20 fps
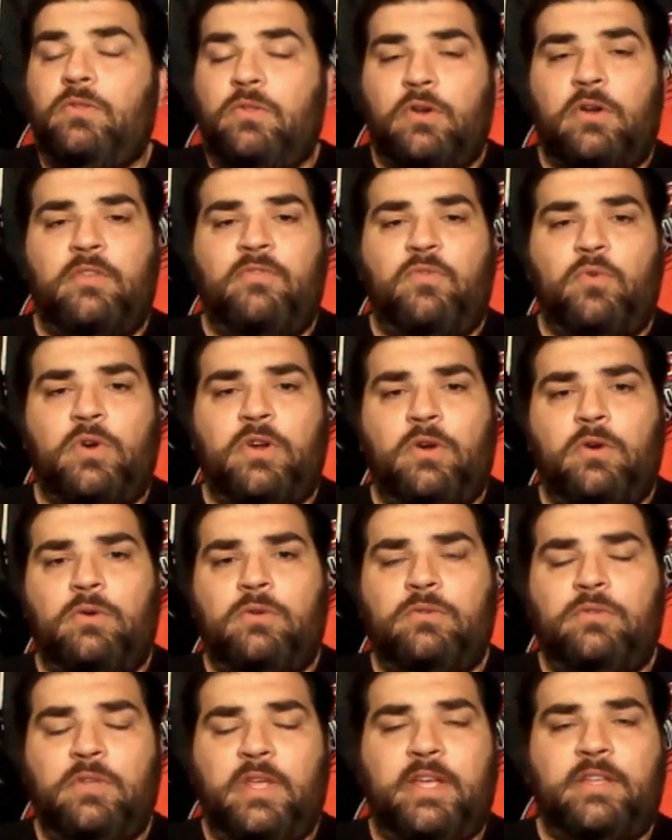
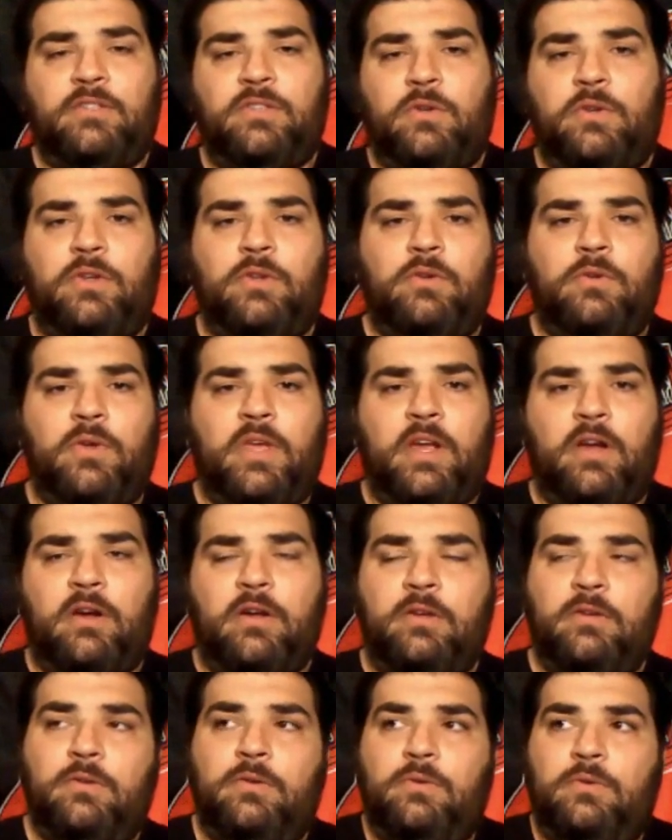34-year-old Antonio
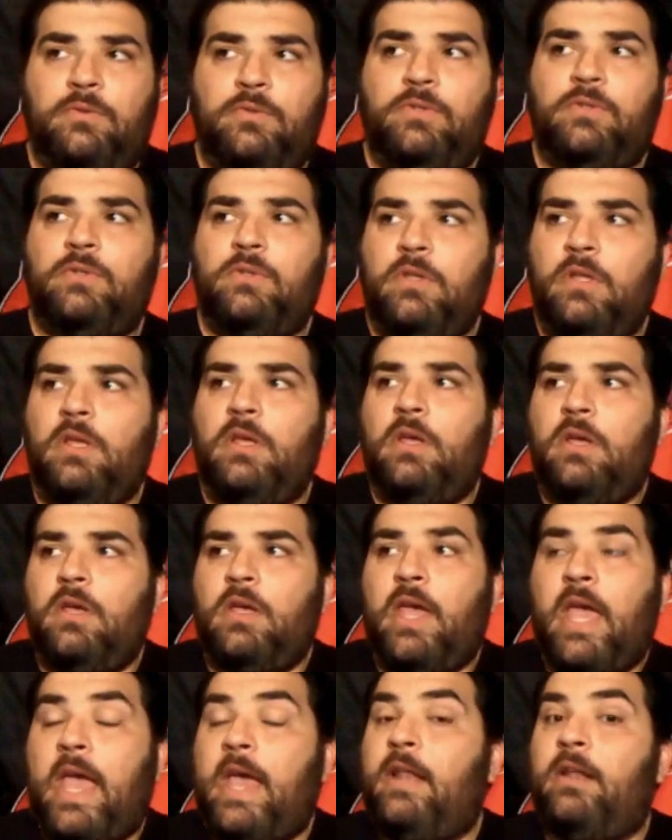Nogueira, who's
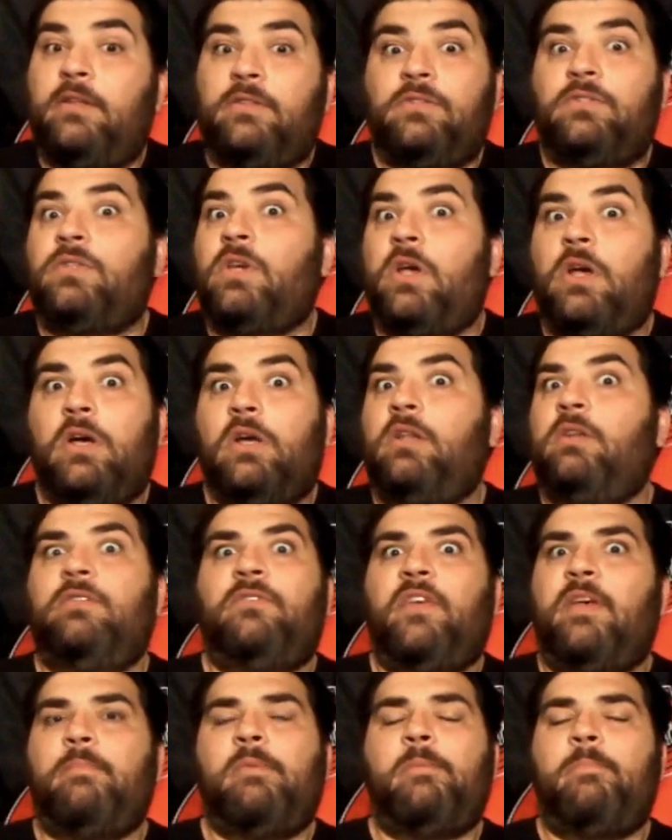had a ton
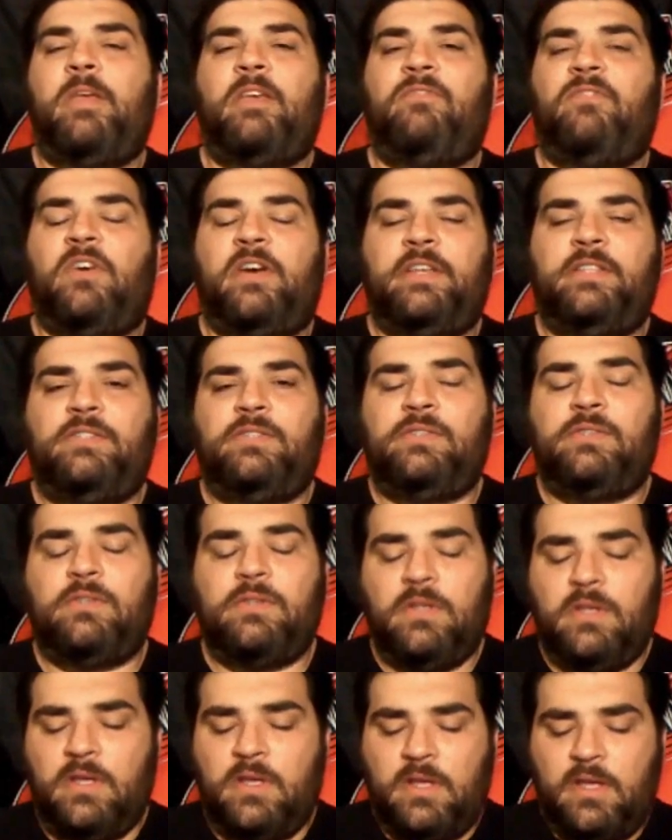of MMA fights
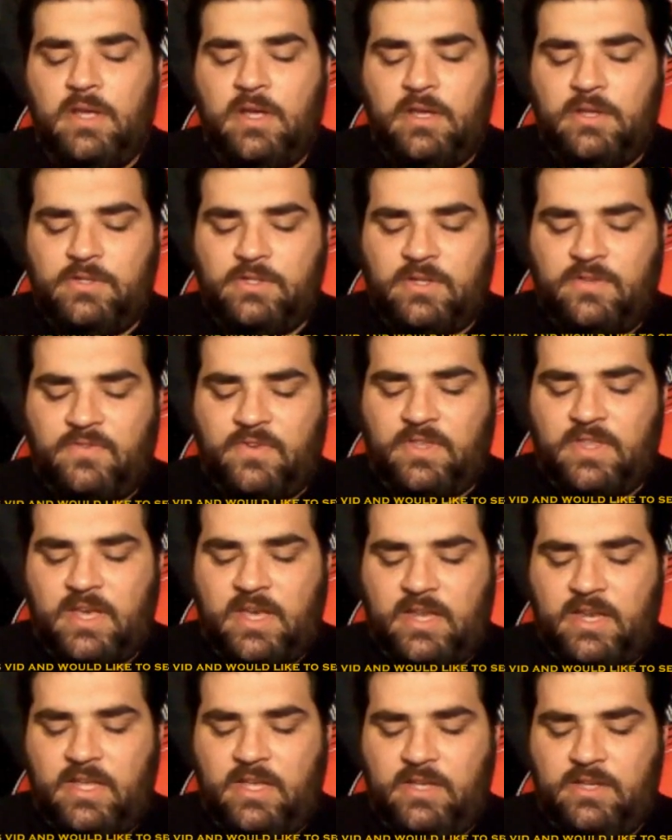and stuff like
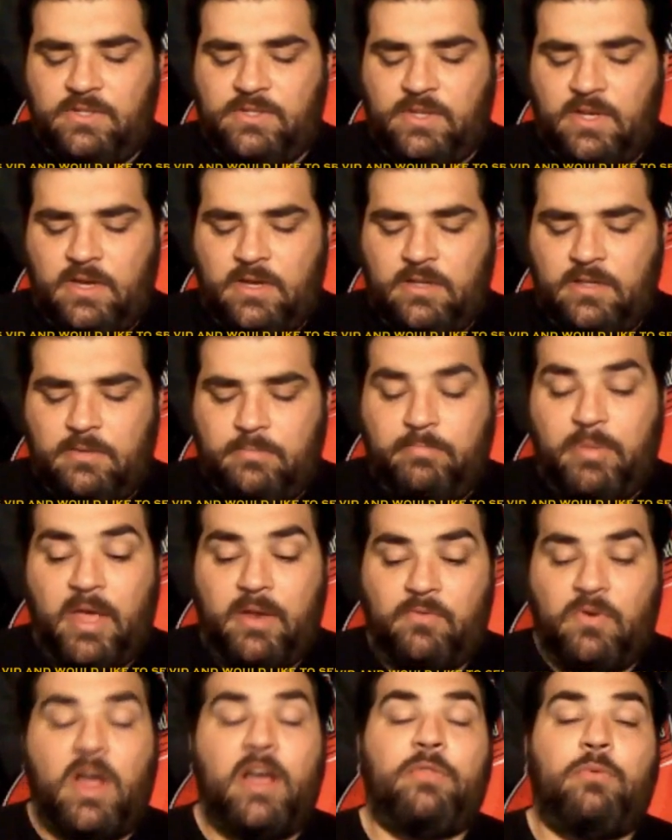that. He's the
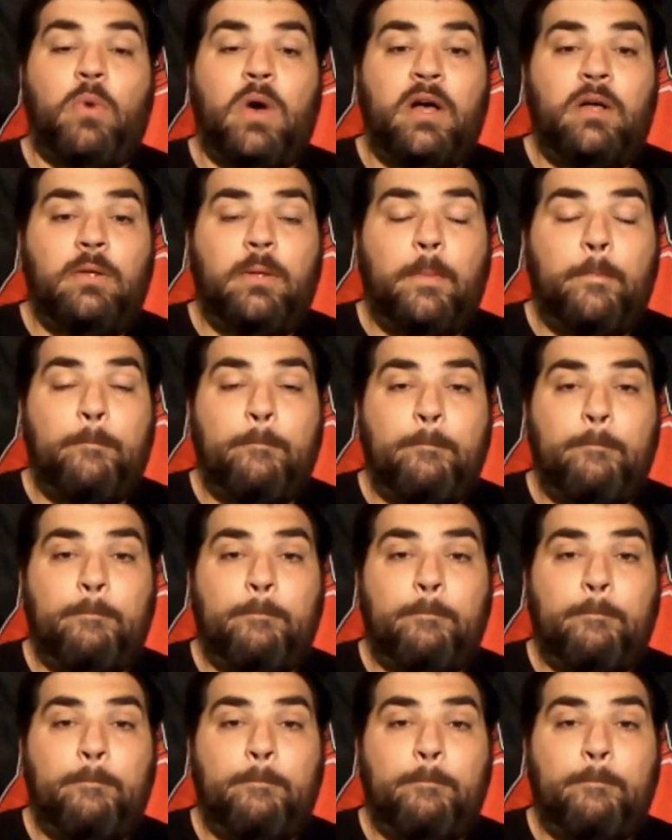Ben Rothwell.